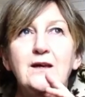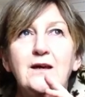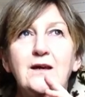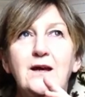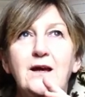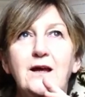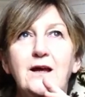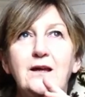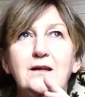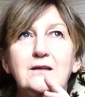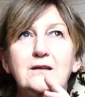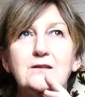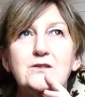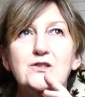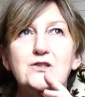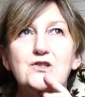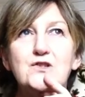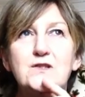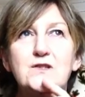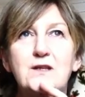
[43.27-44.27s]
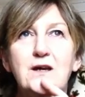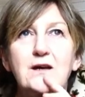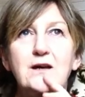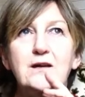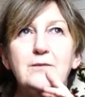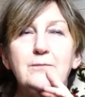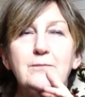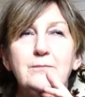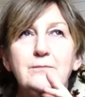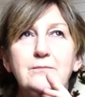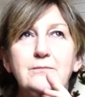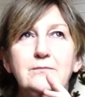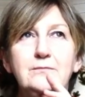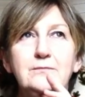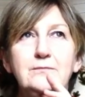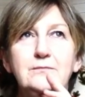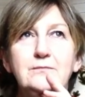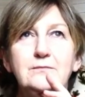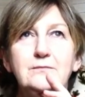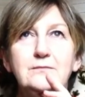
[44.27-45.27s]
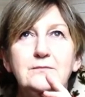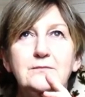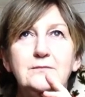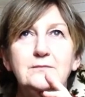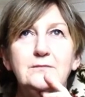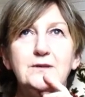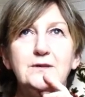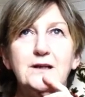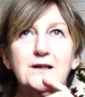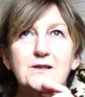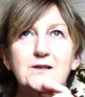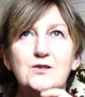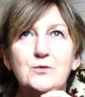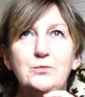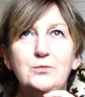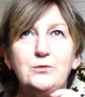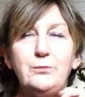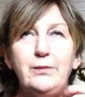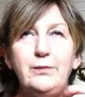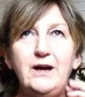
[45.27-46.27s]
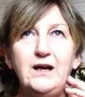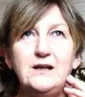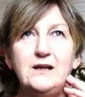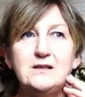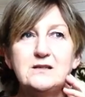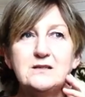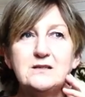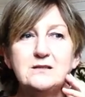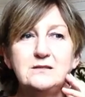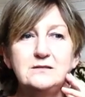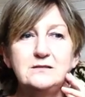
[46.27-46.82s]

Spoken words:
And you just get you get a double bed,